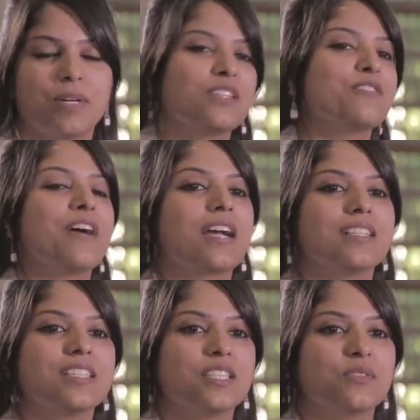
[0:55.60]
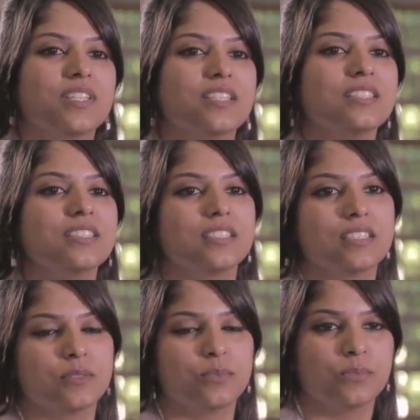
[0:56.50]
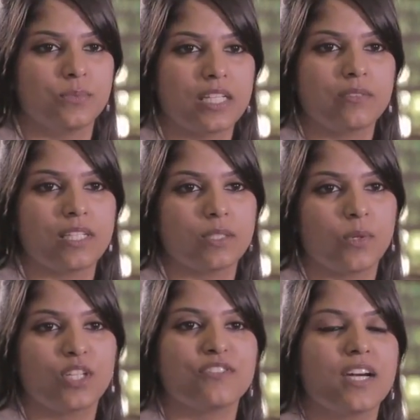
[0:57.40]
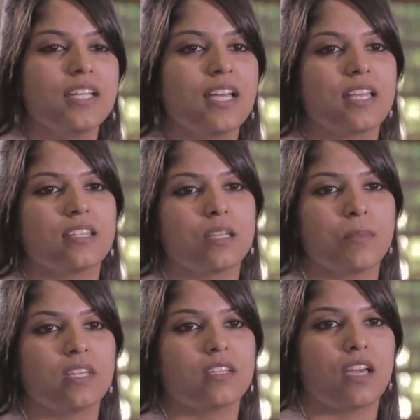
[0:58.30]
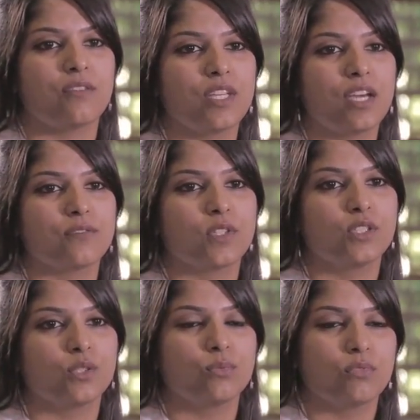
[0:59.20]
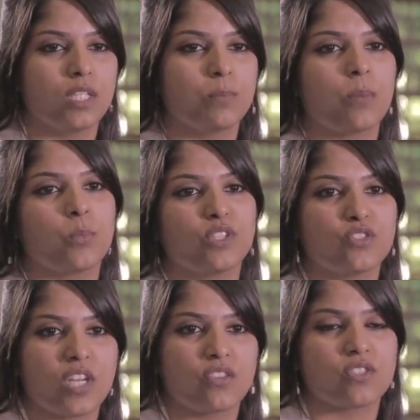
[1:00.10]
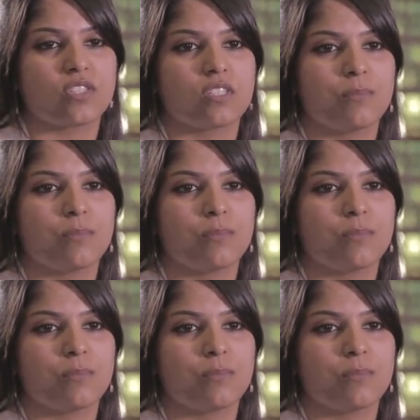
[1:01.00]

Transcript: But the faculty over here, they're very well qualified and they make every effort to keep up with the changes in the